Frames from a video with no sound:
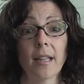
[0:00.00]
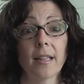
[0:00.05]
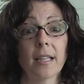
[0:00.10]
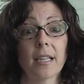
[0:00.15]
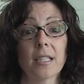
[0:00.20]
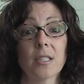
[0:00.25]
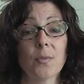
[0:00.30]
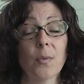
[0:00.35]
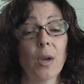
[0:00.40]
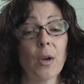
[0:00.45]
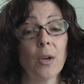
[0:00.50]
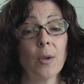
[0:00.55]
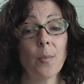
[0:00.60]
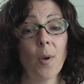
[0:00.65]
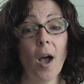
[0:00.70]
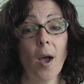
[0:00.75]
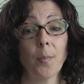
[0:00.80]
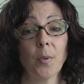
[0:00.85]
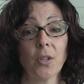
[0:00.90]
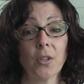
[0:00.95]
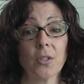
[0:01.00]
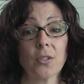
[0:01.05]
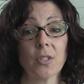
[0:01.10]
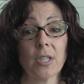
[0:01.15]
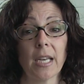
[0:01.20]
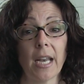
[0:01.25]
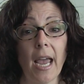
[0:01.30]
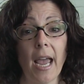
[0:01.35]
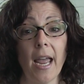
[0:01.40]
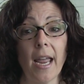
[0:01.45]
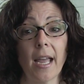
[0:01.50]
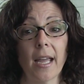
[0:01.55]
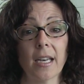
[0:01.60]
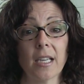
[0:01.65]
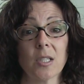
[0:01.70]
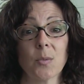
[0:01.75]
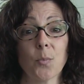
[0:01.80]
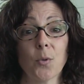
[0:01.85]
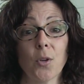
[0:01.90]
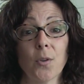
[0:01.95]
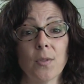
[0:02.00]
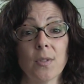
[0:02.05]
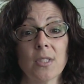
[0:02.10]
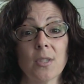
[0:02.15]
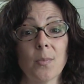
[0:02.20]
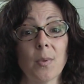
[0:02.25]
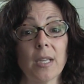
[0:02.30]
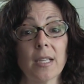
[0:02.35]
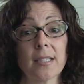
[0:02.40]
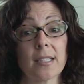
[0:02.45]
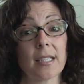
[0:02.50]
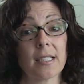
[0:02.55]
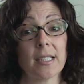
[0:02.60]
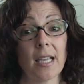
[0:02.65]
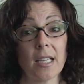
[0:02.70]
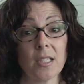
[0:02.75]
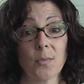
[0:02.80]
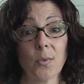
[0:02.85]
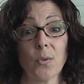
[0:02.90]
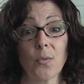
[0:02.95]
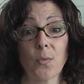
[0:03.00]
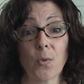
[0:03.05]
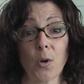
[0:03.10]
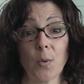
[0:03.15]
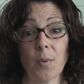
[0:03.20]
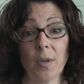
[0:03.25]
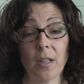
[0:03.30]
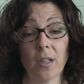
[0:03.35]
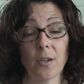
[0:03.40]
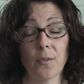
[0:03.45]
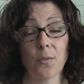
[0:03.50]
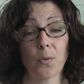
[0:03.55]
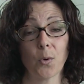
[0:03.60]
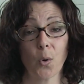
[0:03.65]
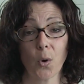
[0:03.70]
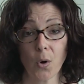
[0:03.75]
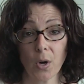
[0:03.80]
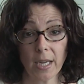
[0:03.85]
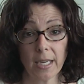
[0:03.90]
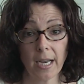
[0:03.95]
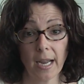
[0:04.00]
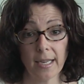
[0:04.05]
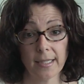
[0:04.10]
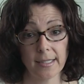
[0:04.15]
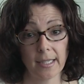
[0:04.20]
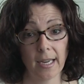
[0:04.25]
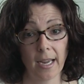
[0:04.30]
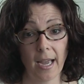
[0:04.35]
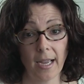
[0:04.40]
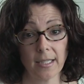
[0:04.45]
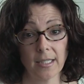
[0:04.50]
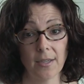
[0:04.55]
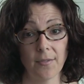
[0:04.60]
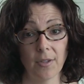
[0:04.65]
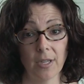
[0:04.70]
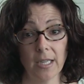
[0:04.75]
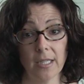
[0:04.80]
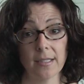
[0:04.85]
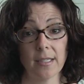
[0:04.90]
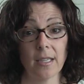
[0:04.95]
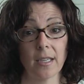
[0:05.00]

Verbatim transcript: that is very popular today and has proven to be a successful formula for organizing activities